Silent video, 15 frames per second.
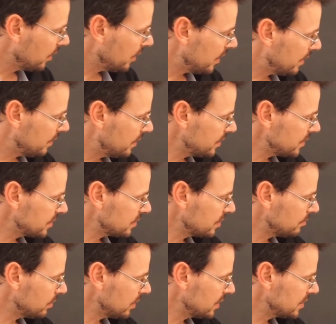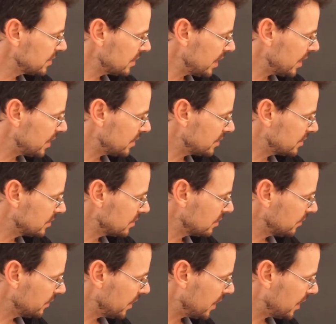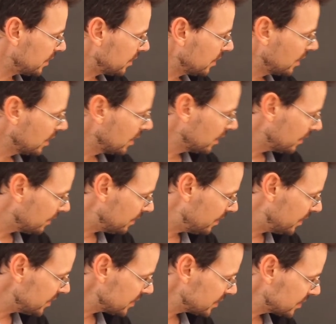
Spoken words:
and this simply states that this